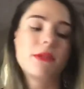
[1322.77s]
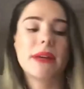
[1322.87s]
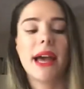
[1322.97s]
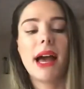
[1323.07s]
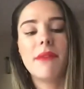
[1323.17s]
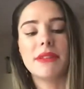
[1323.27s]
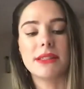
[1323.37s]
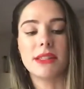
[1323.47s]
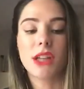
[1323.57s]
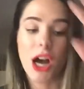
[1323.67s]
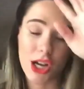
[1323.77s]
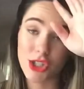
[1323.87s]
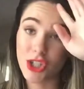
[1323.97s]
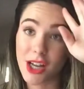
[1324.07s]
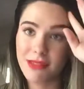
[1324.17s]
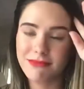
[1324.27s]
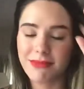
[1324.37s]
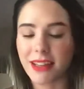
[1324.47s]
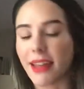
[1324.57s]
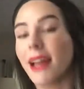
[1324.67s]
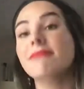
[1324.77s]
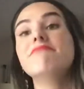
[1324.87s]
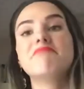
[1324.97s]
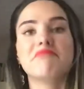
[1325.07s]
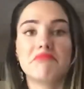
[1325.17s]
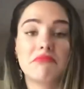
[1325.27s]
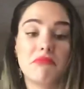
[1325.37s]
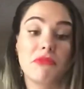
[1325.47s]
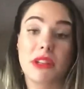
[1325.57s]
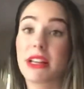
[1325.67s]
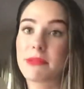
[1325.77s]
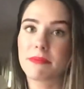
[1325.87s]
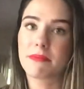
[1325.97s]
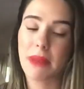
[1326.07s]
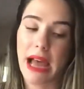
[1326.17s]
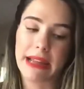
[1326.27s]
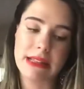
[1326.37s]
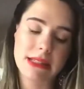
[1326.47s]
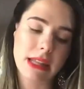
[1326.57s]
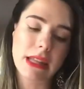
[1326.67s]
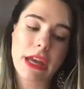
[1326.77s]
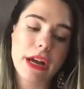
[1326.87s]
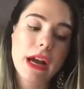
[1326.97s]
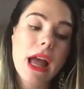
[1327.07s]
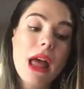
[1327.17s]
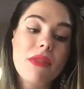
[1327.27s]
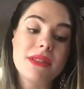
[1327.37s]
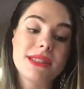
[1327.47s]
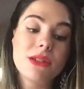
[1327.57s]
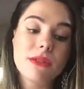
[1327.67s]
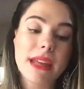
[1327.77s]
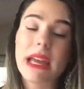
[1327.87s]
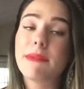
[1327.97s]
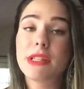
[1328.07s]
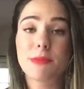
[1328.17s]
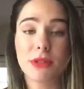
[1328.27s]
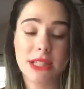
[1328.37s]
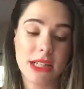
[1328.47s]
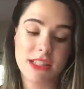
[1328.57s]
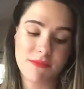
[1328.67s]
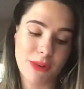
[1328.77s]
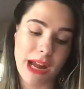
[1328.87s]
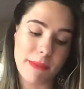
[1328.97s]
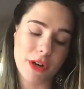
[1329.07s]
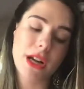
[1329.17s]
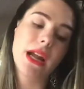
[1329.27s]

we have is the Tatcha. Again, really high-end skincare. The Silk Canvas Protective Primer.